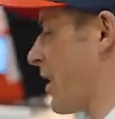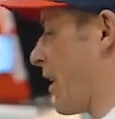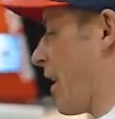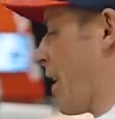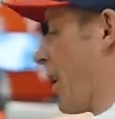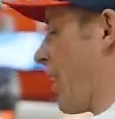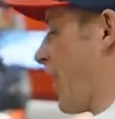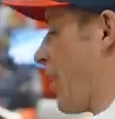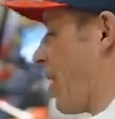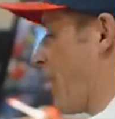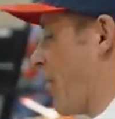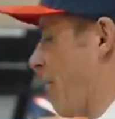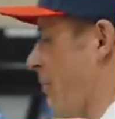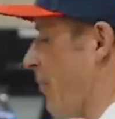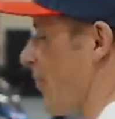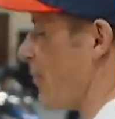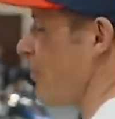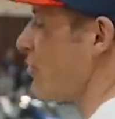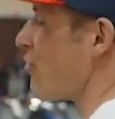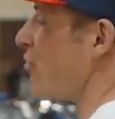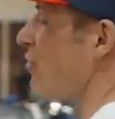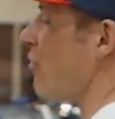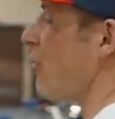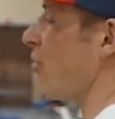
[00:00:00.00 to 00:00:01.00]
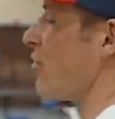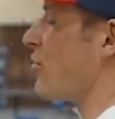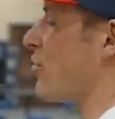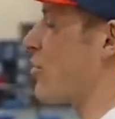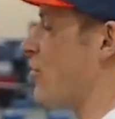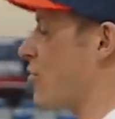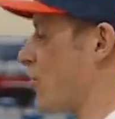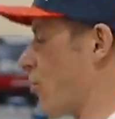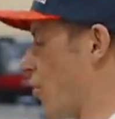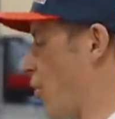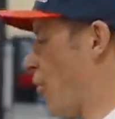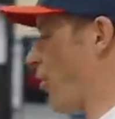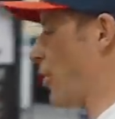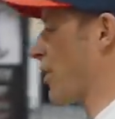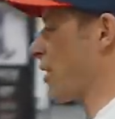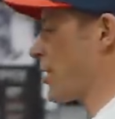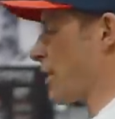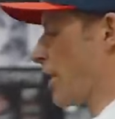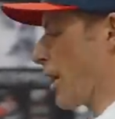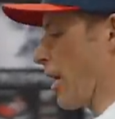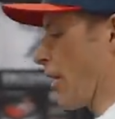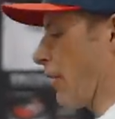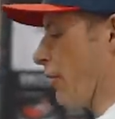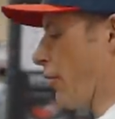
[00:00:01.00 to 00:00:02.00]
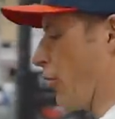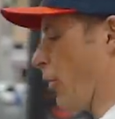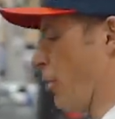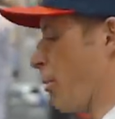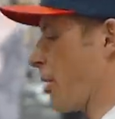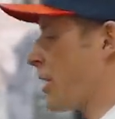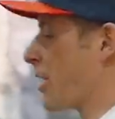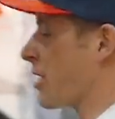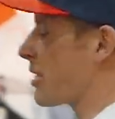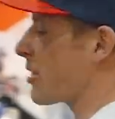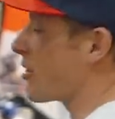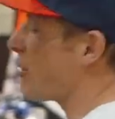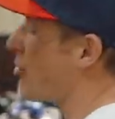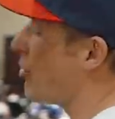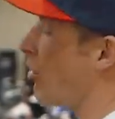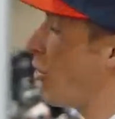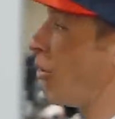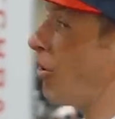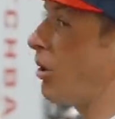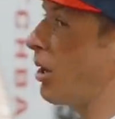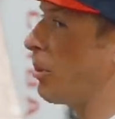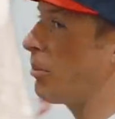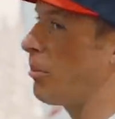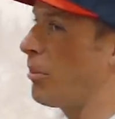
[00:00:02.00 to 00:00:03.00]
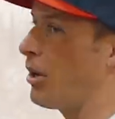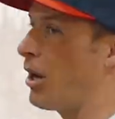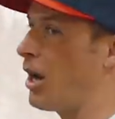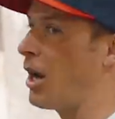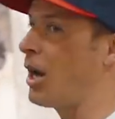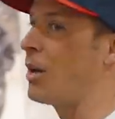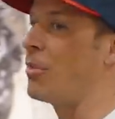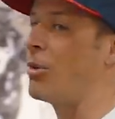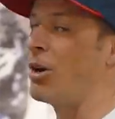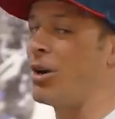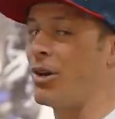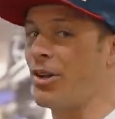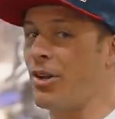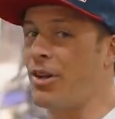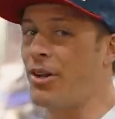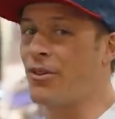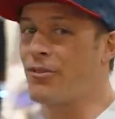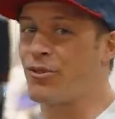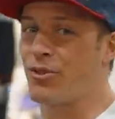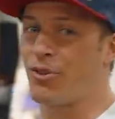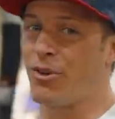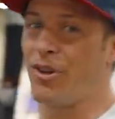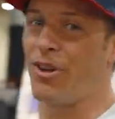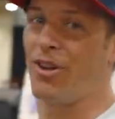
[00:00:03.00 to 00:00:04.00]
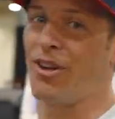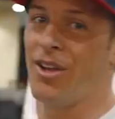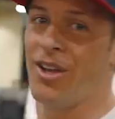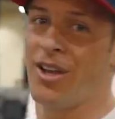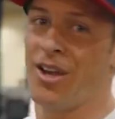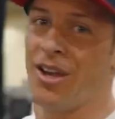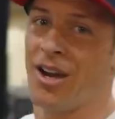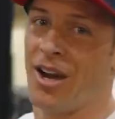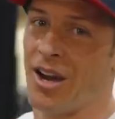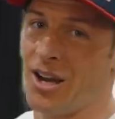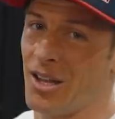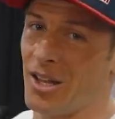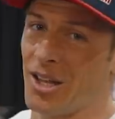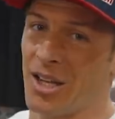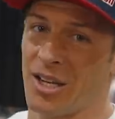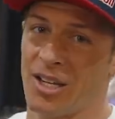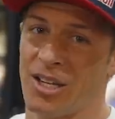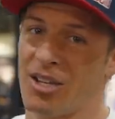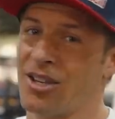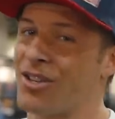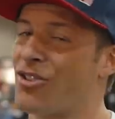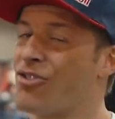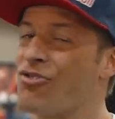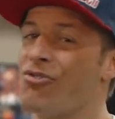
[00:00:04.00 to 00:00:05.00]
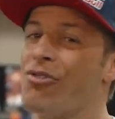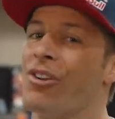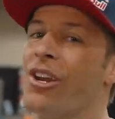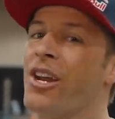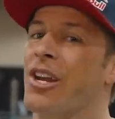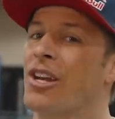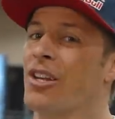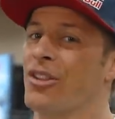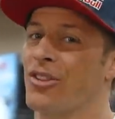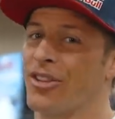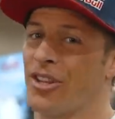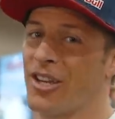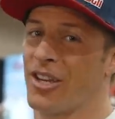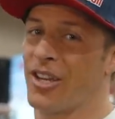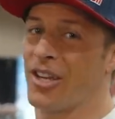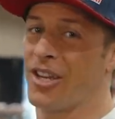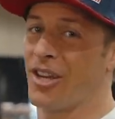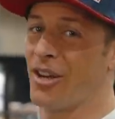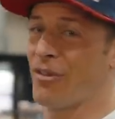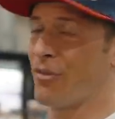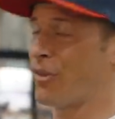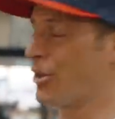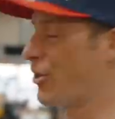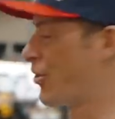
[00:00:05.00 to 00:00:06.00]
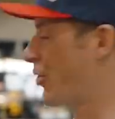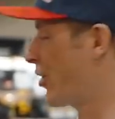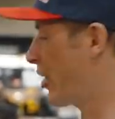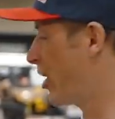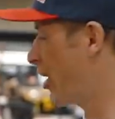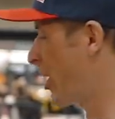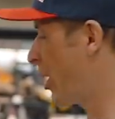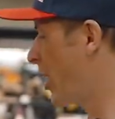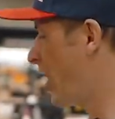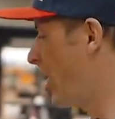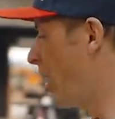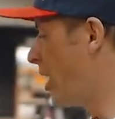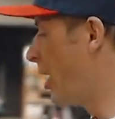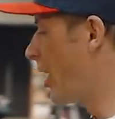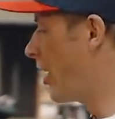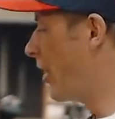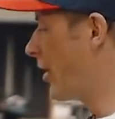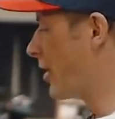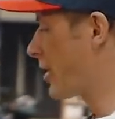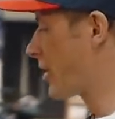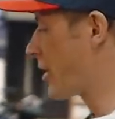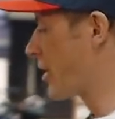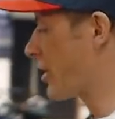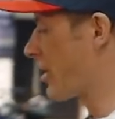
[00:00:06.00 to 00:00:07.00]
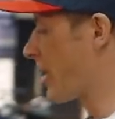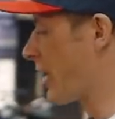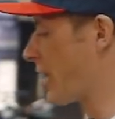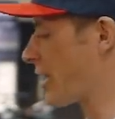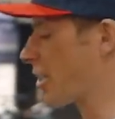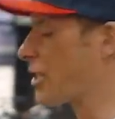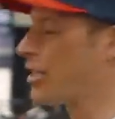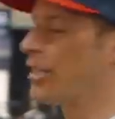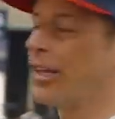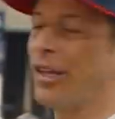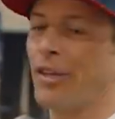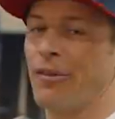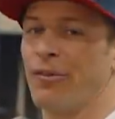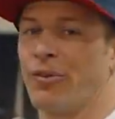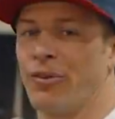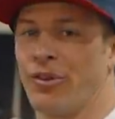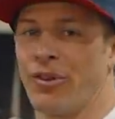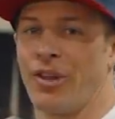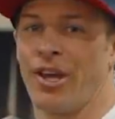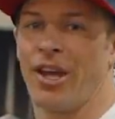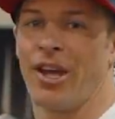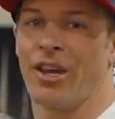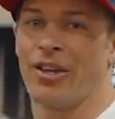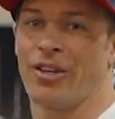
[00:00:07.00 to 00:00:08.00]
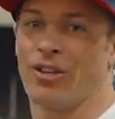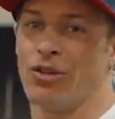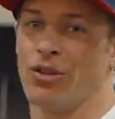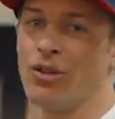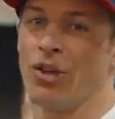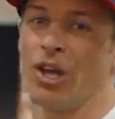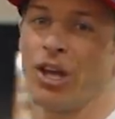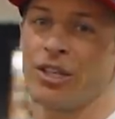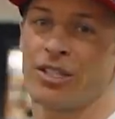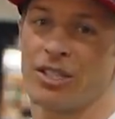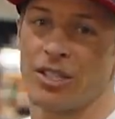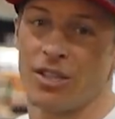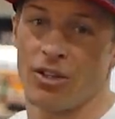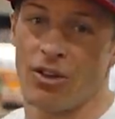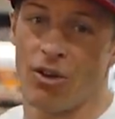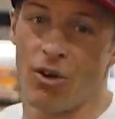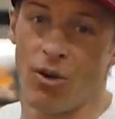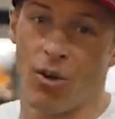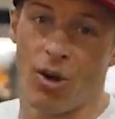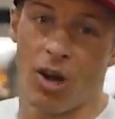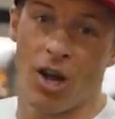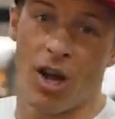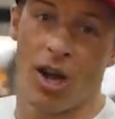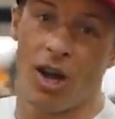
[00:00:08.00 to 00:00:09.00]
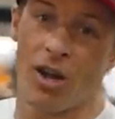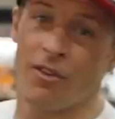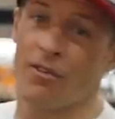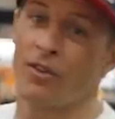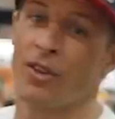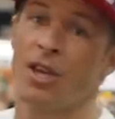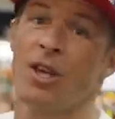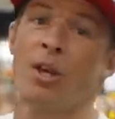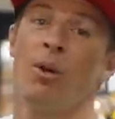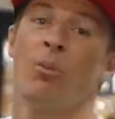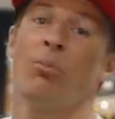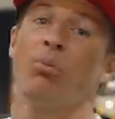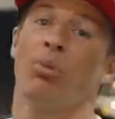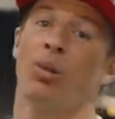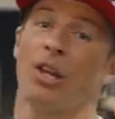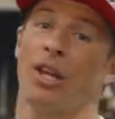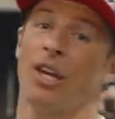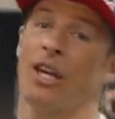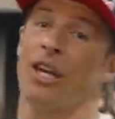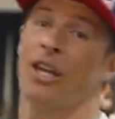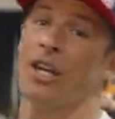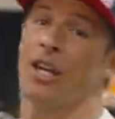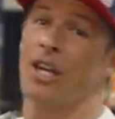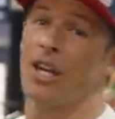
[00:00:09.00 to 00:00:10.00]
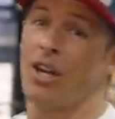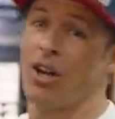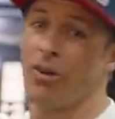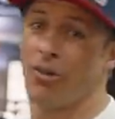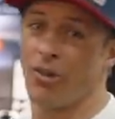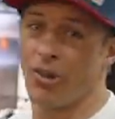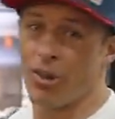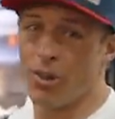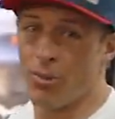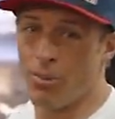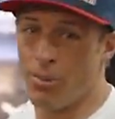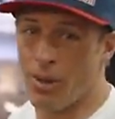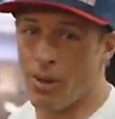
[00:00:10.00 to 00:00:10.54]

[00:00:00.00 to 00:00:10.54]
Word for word: that I'm so excited for because you know I'm, I'm on off trail. I like doing anything and everything and this is that sled for that. You like to go off, playing out in the